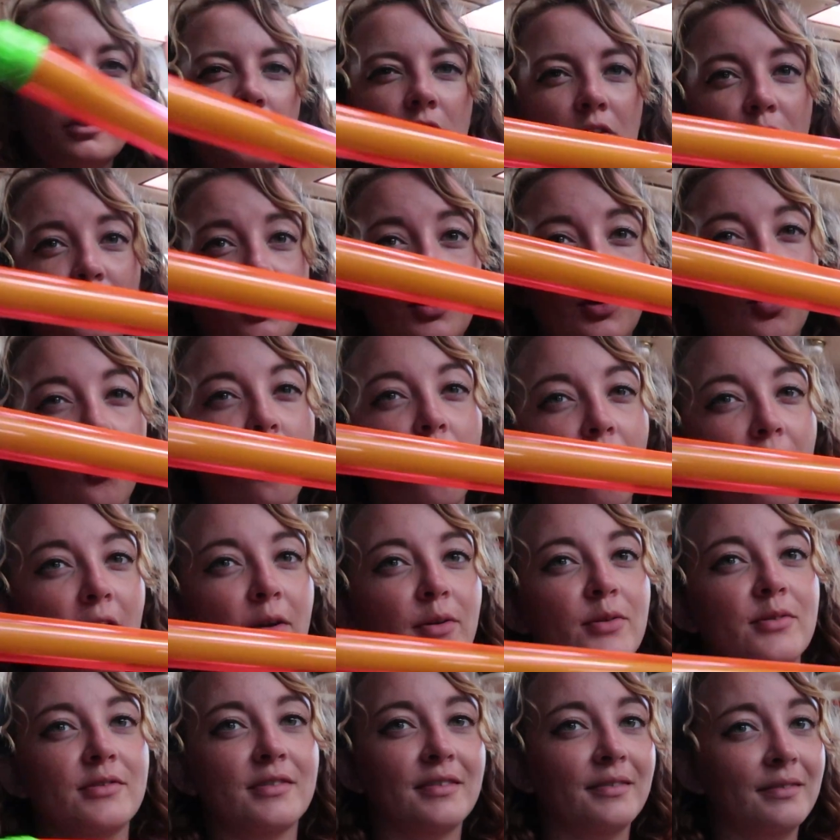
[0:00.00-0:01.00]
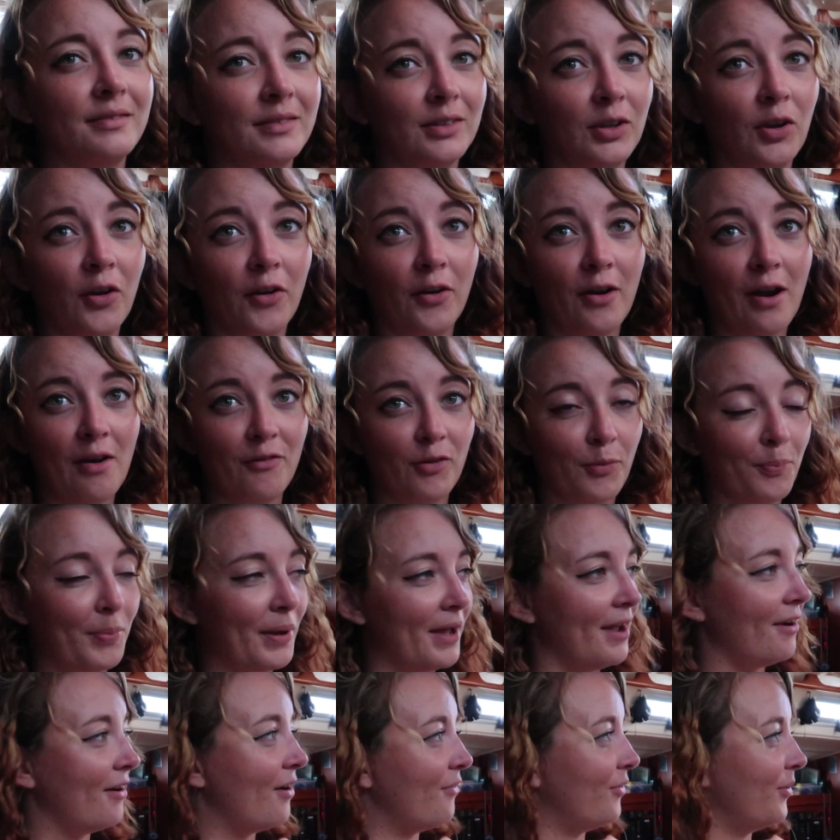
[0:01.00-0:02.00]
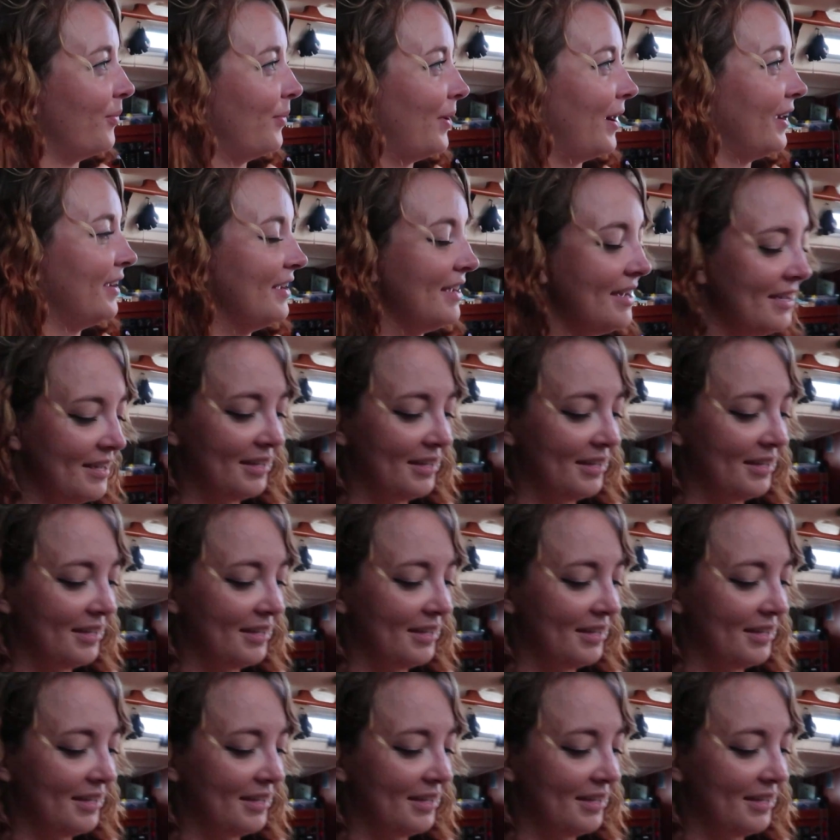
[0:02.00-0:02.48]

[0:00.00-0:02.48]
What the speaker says: €2. Gotta have a pair, haven't we?